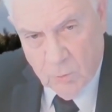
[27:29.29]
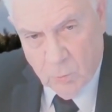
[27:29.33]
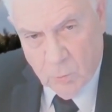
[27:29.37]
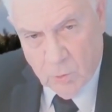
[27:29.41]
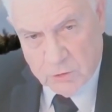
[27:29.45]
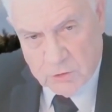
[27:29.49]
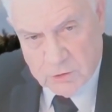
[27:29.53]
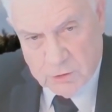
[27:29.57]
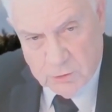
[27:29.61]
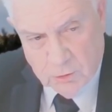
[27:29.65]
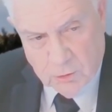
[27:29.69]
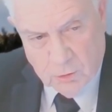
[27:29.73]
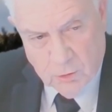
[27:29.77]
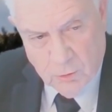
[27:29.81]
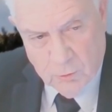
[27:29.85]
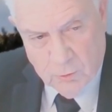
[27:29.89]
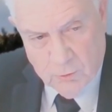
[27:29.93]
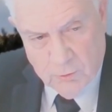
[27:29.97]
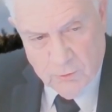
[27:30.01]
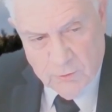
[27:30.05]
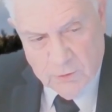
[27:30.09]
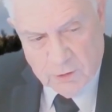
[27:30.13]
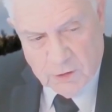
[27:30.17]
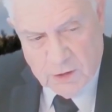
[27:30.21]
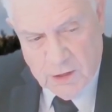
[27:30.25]
which
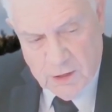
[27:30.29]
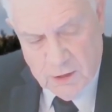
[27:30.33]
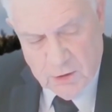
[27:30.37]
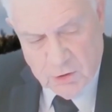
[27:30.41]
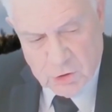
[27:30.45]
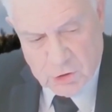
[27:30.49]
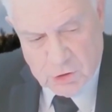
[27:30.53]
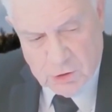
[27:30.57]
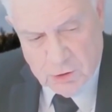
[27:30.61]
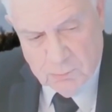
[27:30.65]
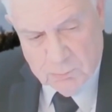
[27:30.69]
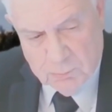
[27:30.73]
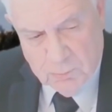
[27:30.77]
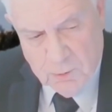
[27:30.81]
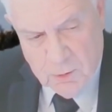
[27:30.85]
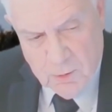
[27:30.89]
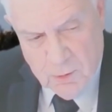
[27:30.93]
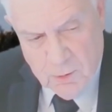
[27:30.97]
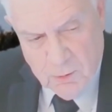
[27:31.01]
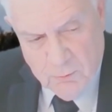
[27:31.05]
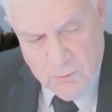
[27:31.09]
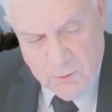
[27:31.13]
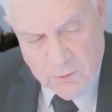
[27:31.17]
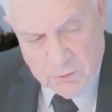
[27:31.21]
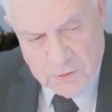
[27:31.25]
included the kingship,
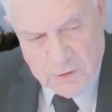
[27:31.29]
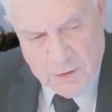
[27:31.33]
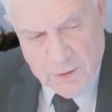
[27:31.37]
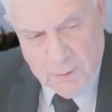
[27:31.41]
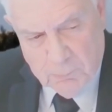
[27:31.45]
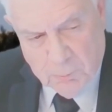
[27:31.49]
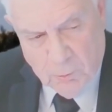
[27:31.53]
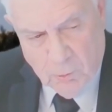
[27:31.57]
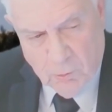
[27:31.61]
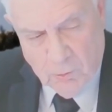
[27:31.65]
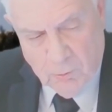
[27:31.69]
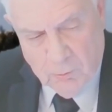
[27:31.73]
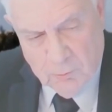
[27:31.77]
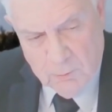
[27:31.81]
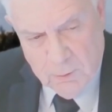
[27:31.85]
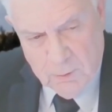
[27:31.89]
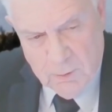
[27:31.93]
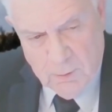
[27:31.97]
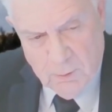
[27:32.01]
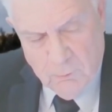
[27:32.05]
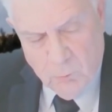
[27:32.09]
the temple.